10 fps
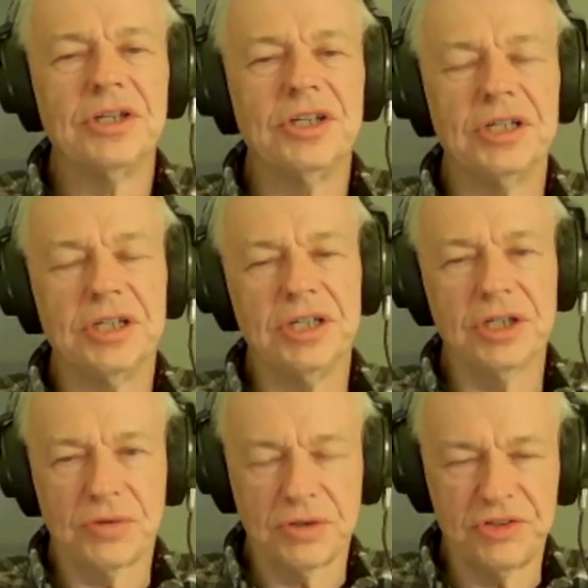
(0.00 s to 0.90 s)
It
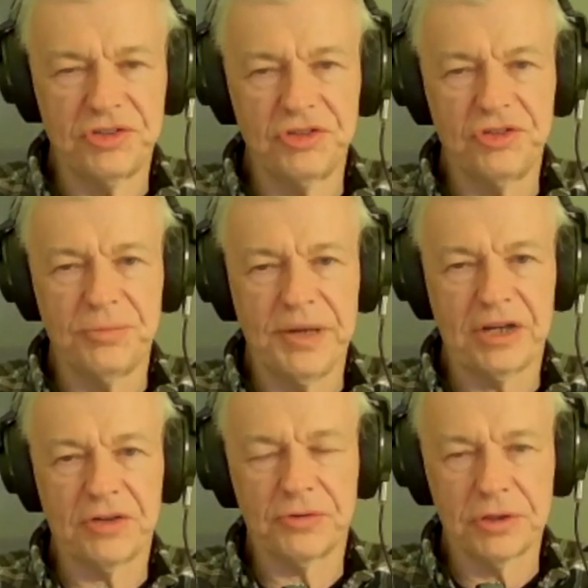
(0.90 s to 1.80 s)
increases
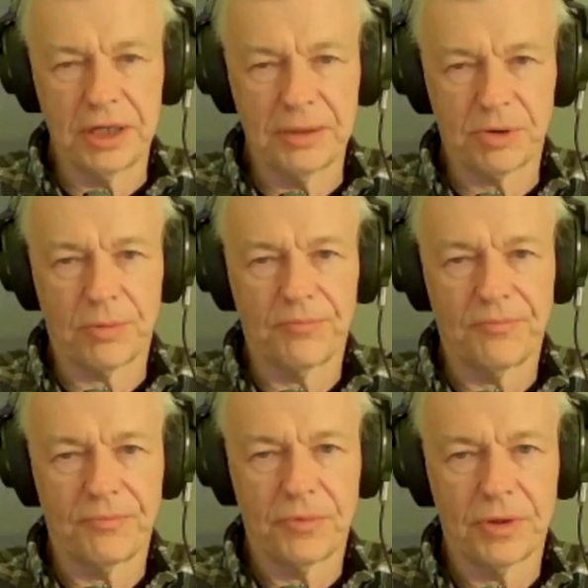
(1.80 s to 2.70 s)
demand for labor
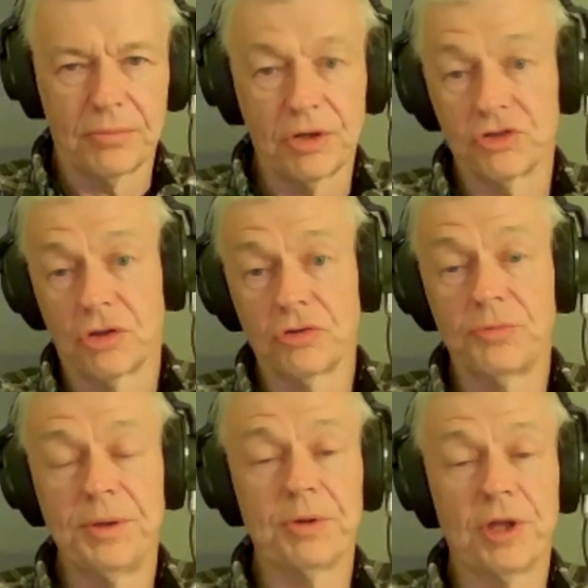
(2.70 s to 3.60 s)
because all those
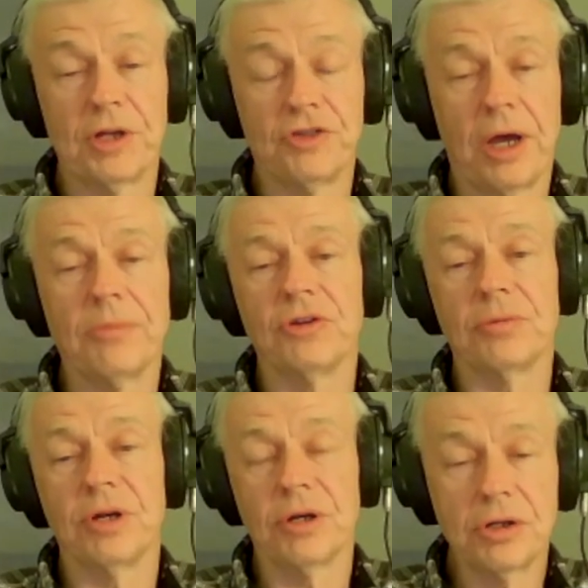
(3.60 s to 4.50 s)
people had jobs that
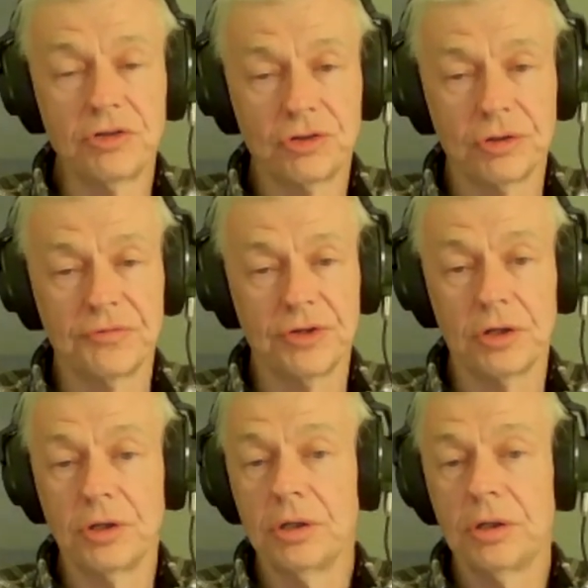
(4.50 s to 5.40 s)
Americans could have done